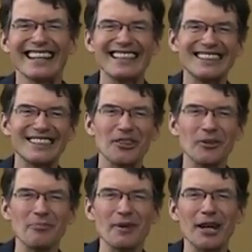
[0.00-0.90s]
and
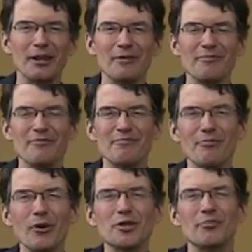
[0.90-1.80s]
so my
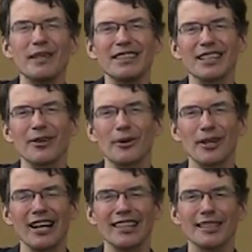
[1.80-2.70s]
most basic
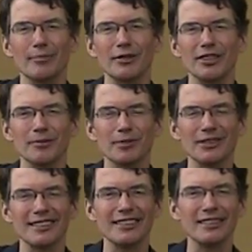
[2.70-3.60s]
organizing
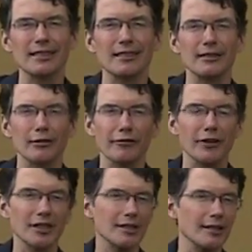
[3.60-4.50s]
principle is the
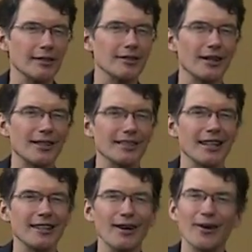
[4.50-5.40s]
funnest kid songs
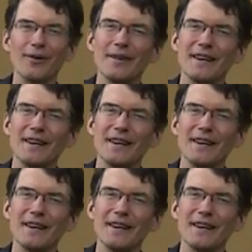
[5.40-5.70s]
I know.